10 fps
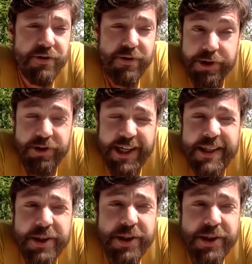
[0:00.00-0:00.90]

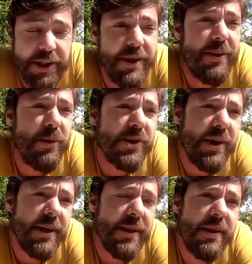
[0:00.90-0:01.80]
strategy to
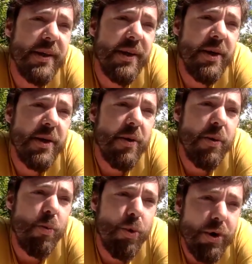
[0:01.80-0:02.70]
start
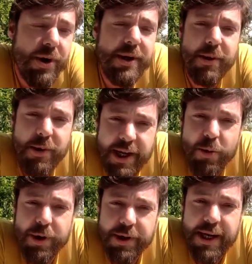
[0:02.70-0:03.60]
working
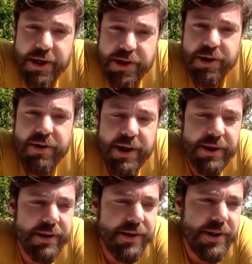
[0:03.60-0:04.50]
together with nature
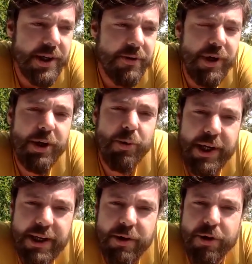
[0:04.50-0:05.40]
and start
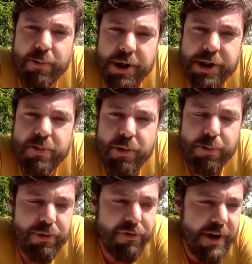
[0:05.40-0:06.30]
regreening on a much
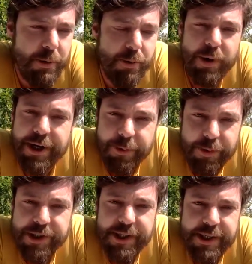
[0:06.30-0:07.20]
more profound way,
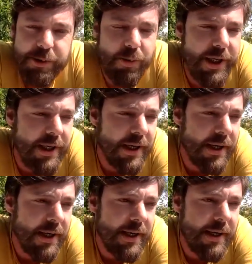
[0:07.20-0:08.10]
which I guess we
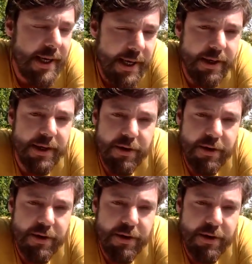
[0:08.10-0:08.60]
can